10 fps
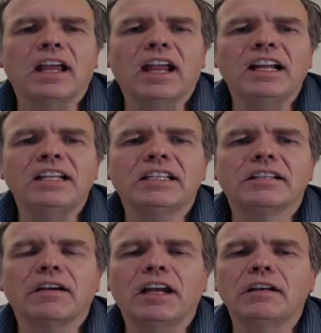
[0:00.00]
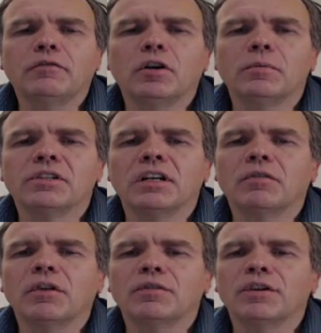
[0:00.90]
84% of
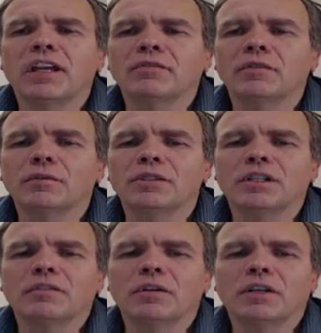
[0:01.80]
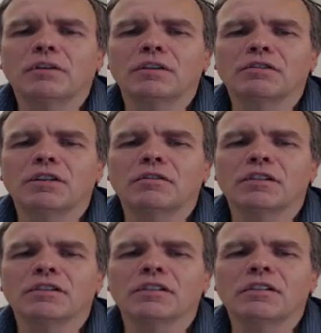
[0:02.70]
our revenue came from recurring
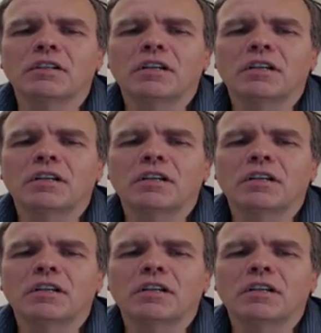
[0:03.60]
service,